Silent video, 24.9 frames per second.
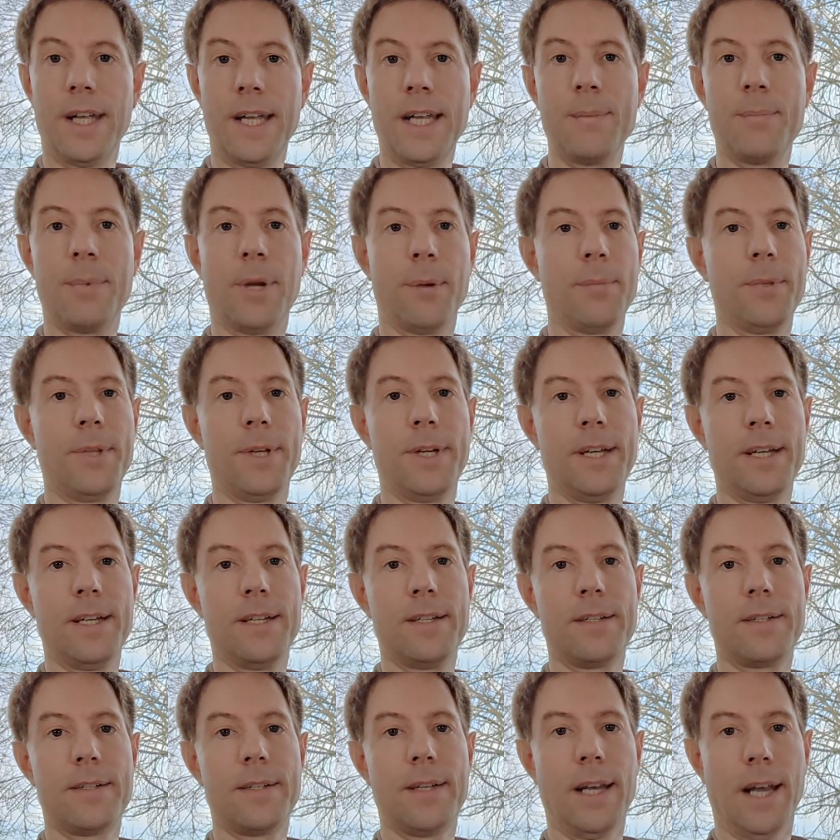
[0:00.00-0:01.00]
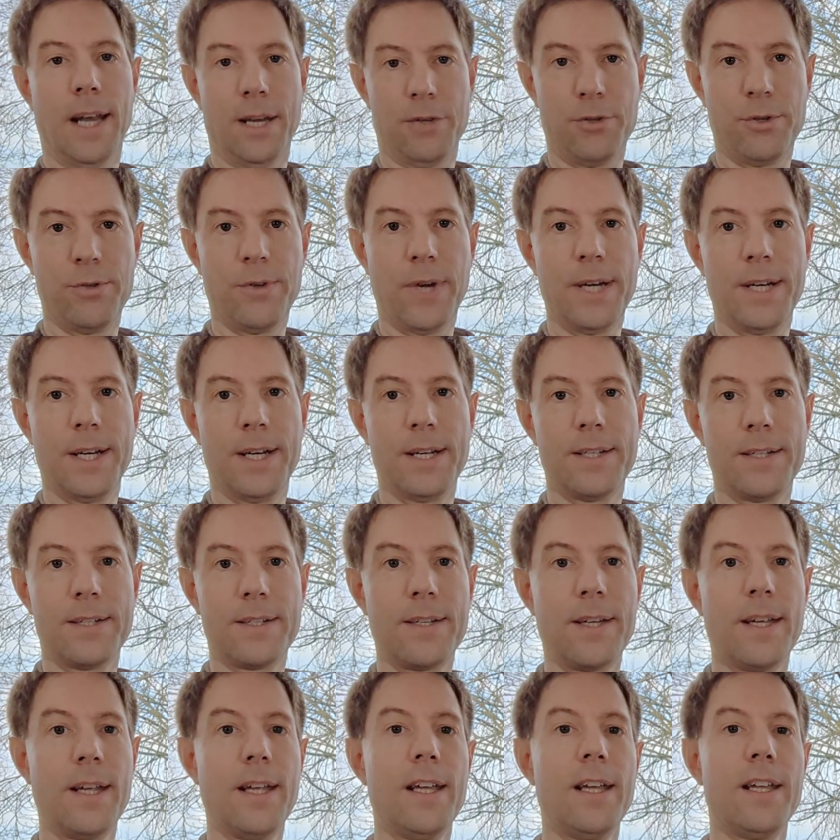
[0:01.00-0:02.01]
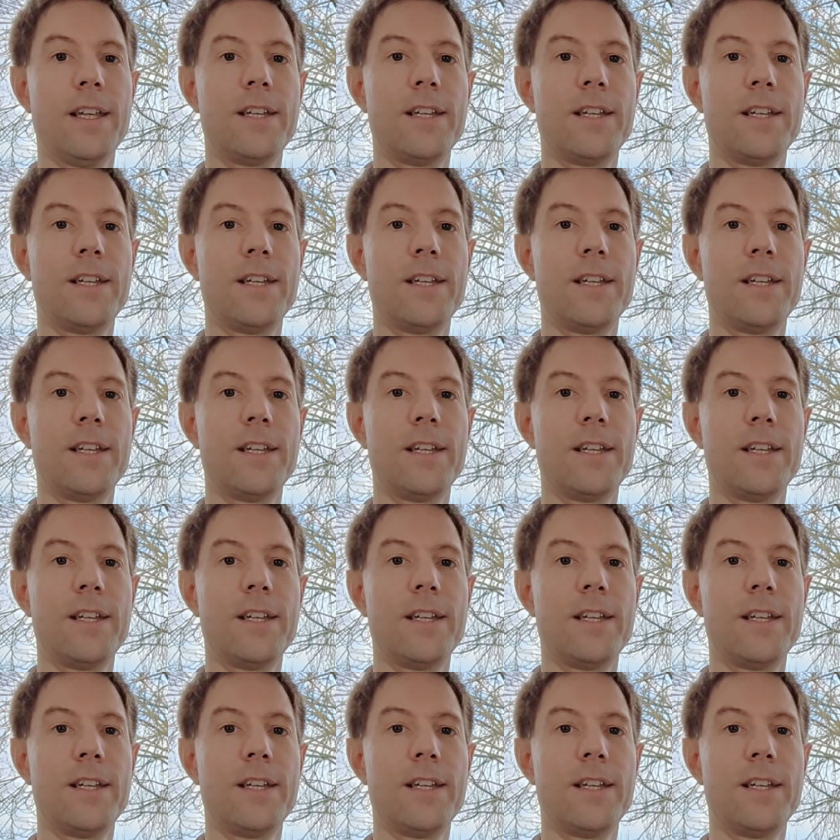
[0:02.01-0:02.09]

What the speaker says: a heat pump than it is electric radiators.